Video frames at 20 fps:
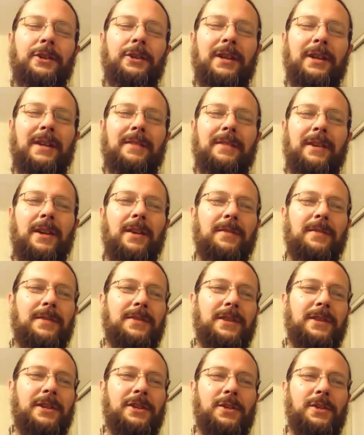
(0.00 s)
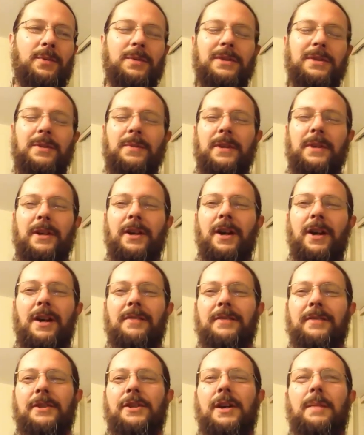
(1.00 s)
you can have a conversation with someone at a
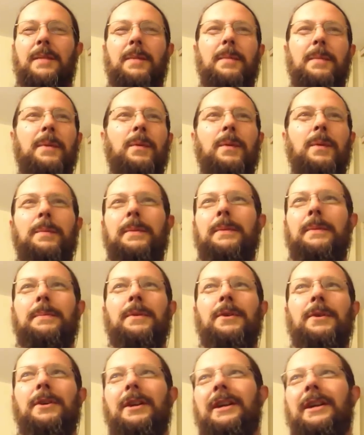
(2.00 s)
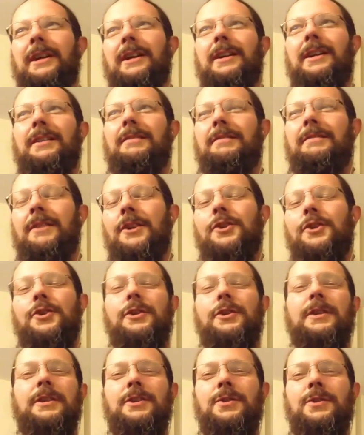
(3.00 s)
coffee shop about what people are like in a
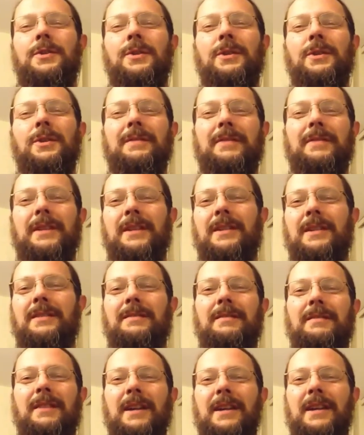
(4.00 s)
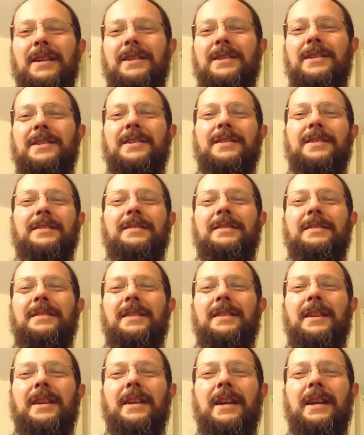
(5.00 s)
country that you don't live in and
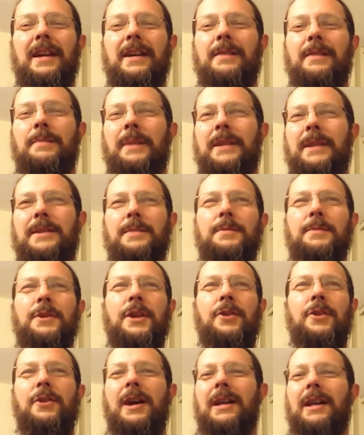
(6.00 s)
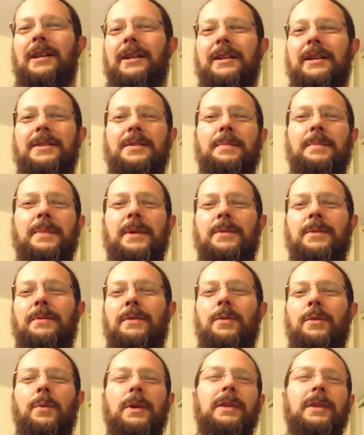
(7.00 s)
and make some generalities
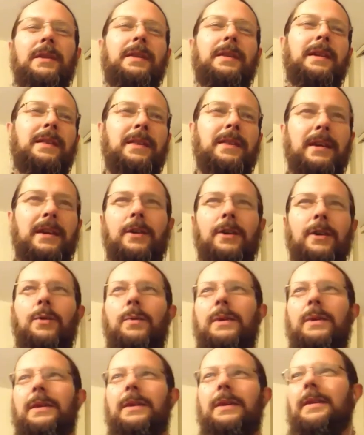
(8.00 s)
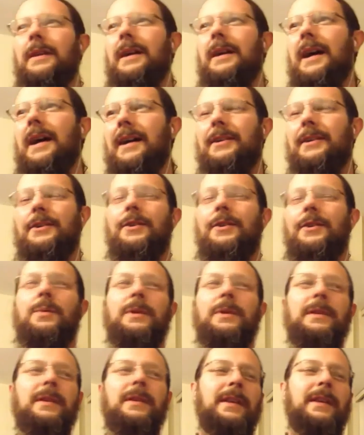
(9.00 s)
about the way that they think or the way that they act or the
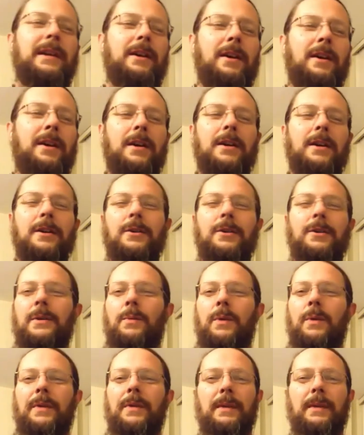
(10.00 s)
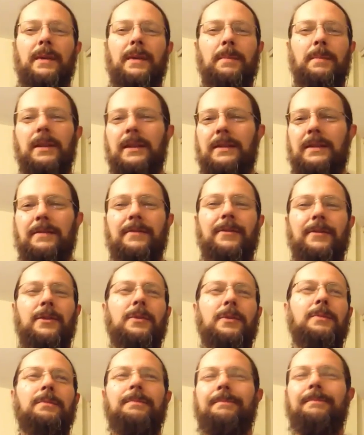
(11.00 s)
way that mm-hmm. they are or what they believe
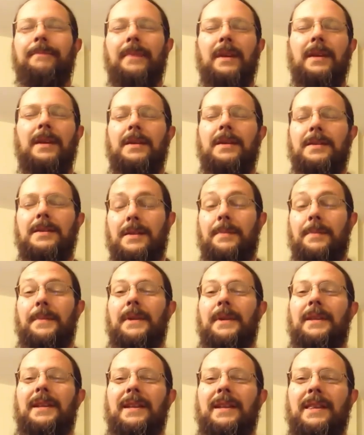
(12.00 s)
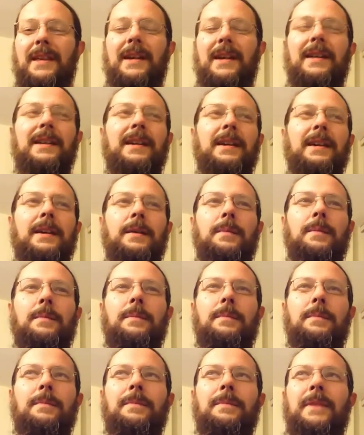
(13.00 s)
or something like that
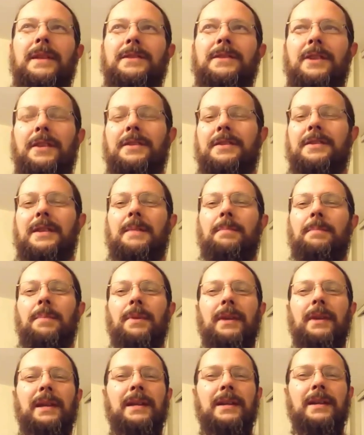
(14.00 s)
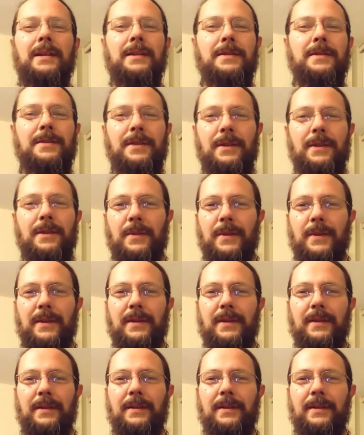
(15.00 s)
that's on the same planet as you